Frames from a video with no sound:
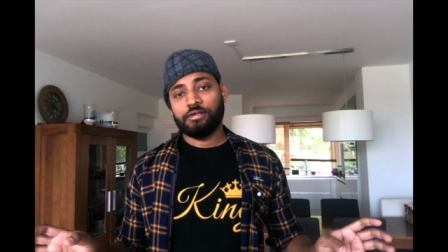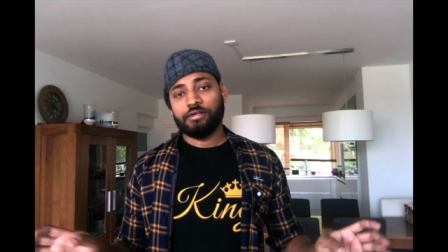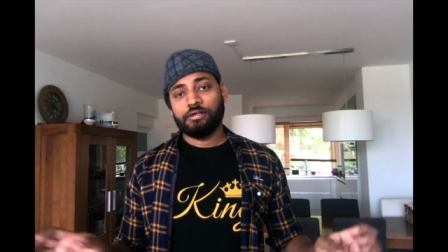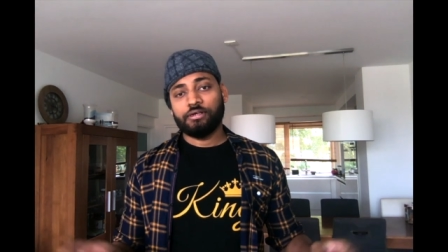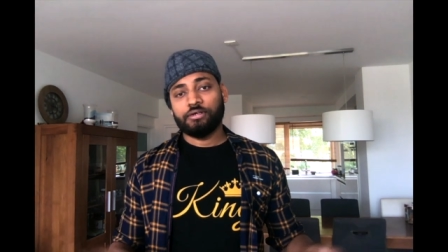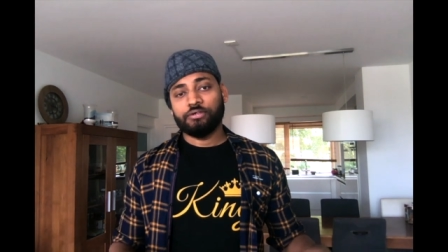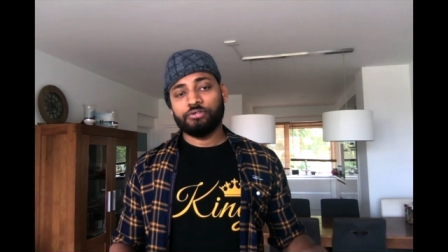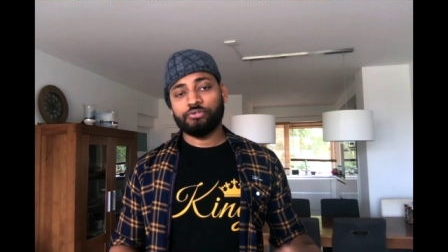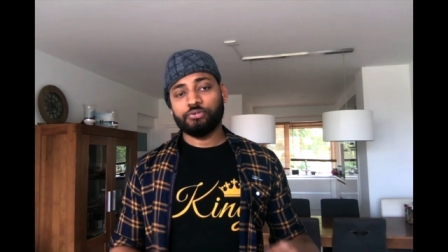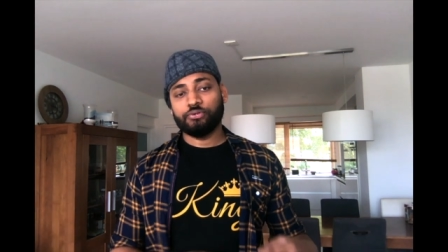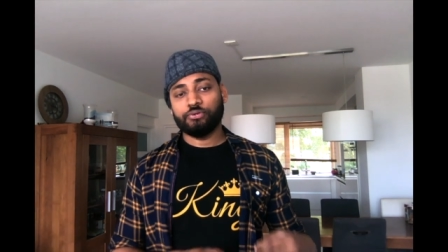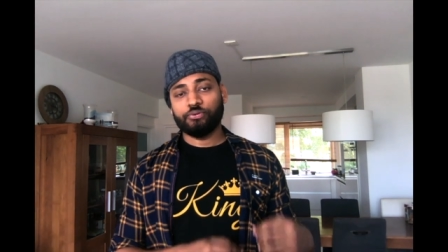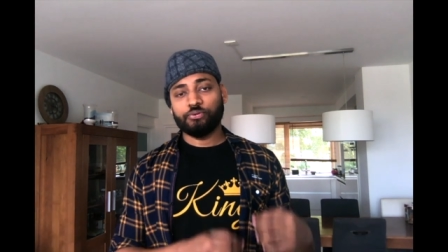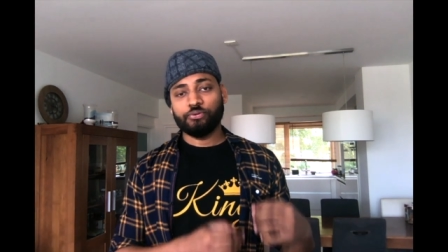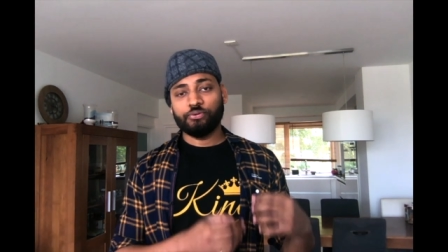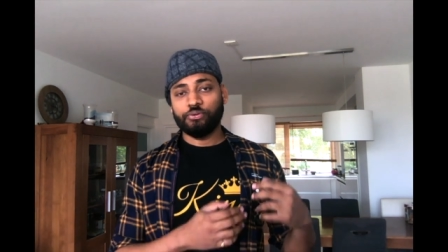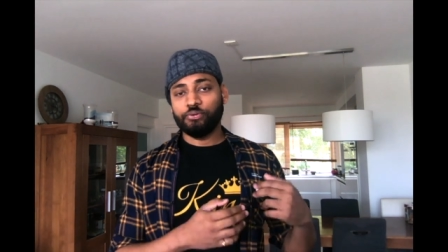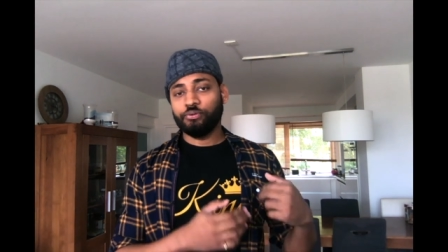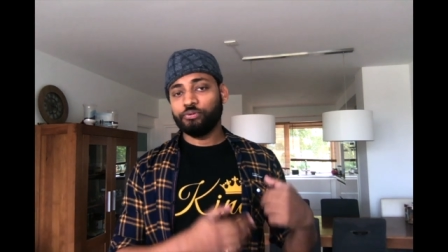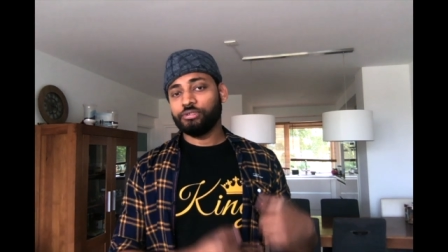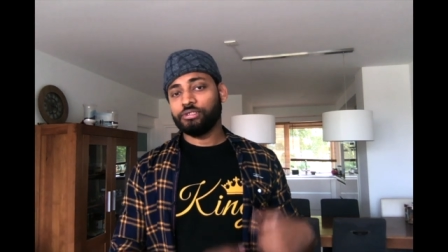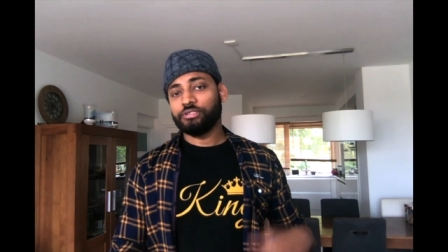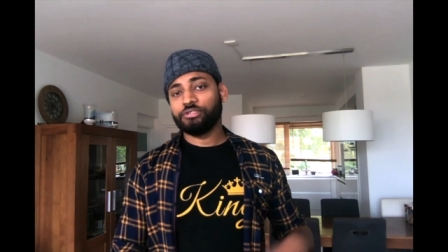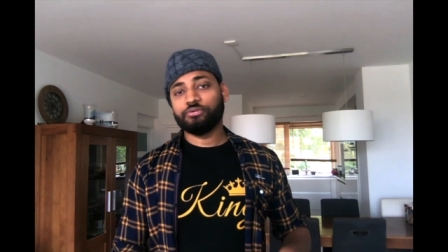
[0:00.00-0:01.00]
So
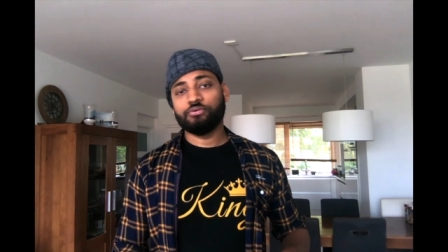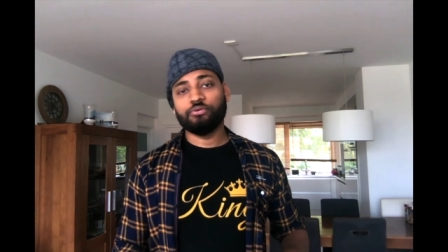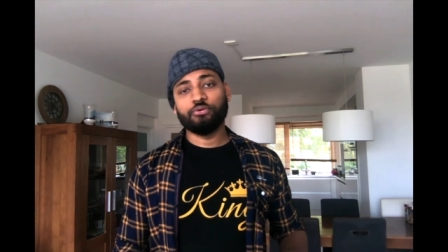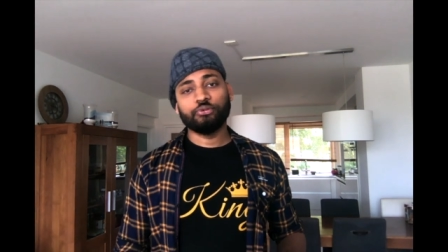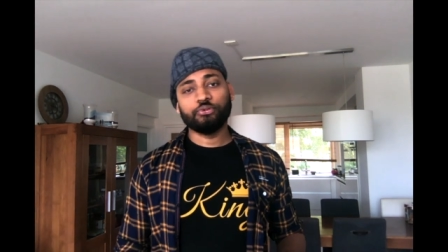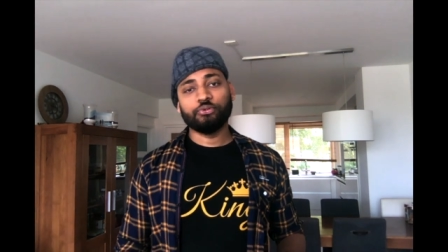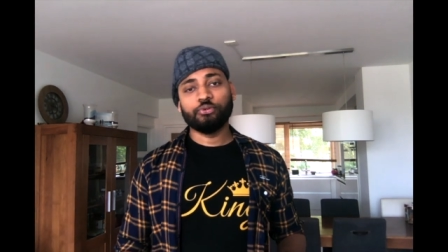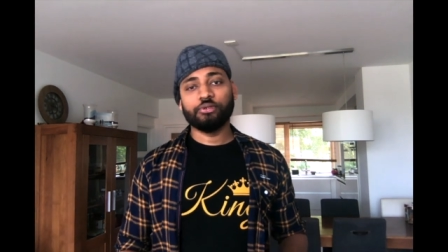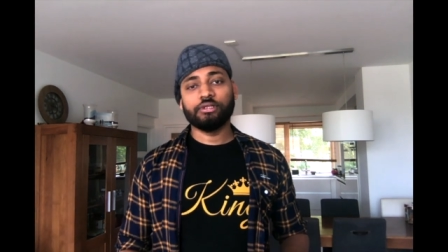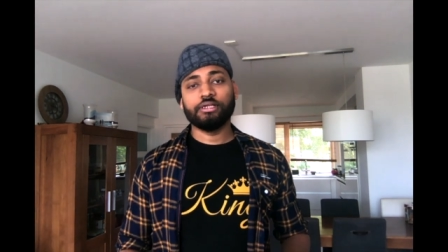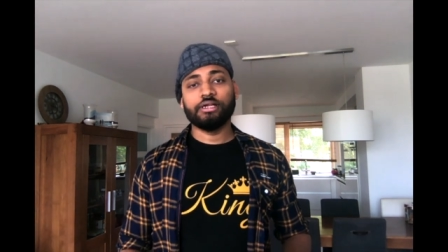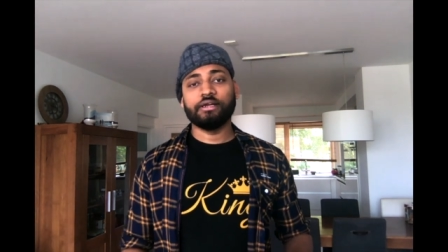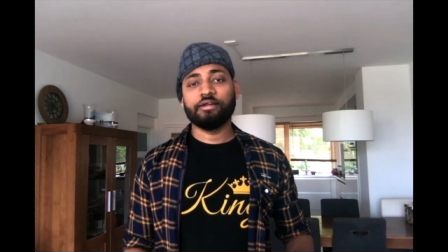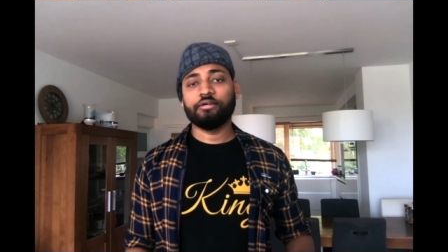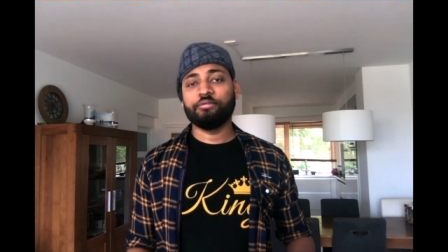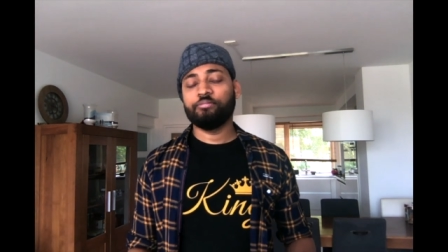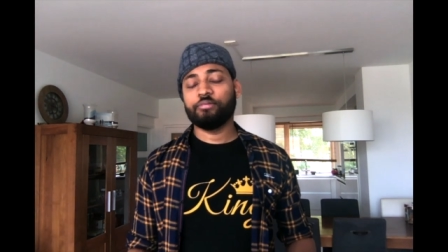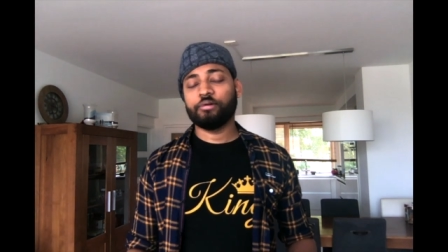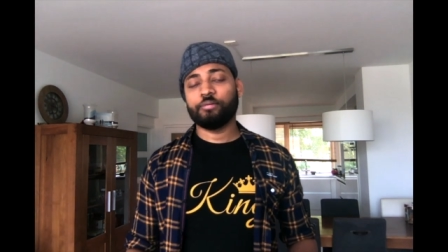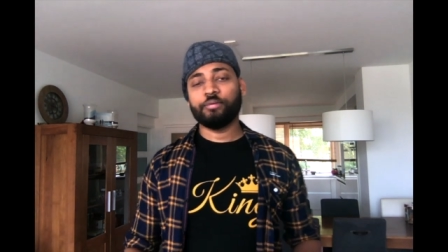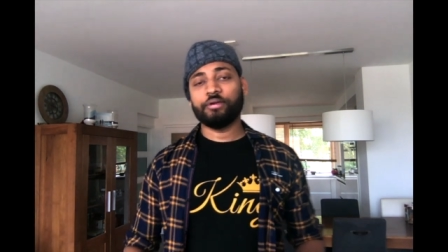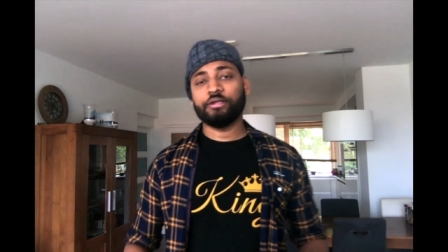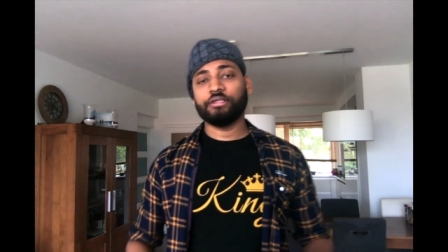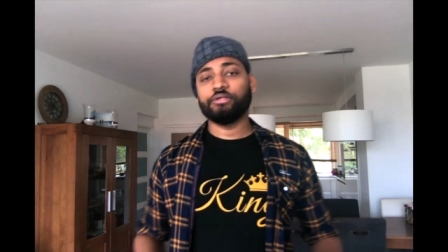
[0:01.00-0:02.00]
you just go through that and
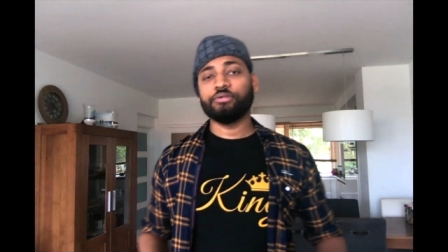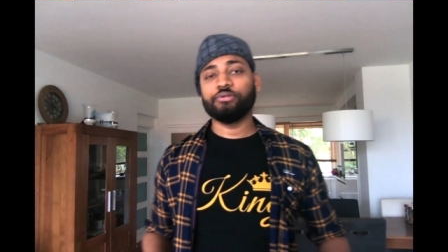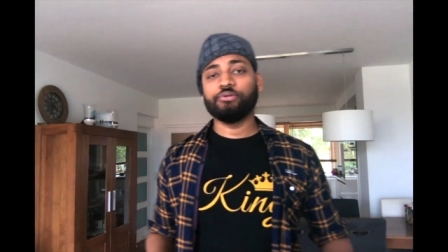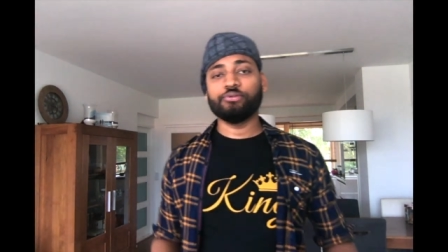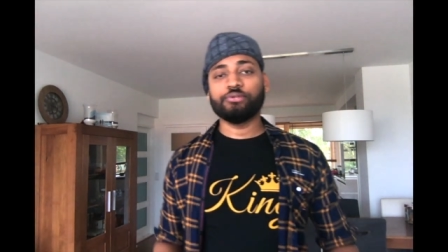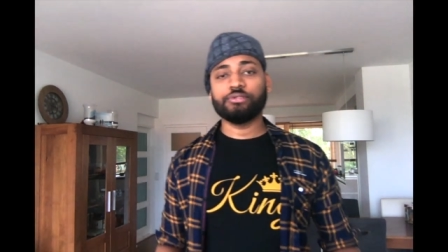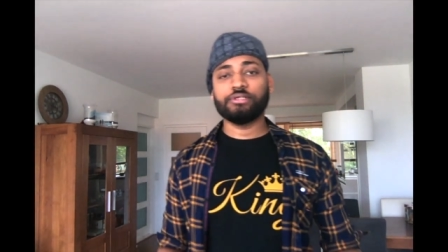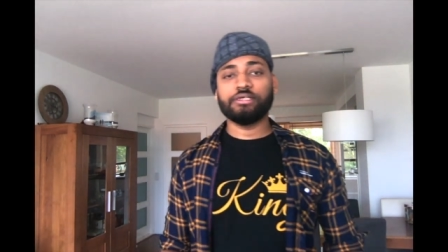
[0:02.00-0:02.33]
prepare the use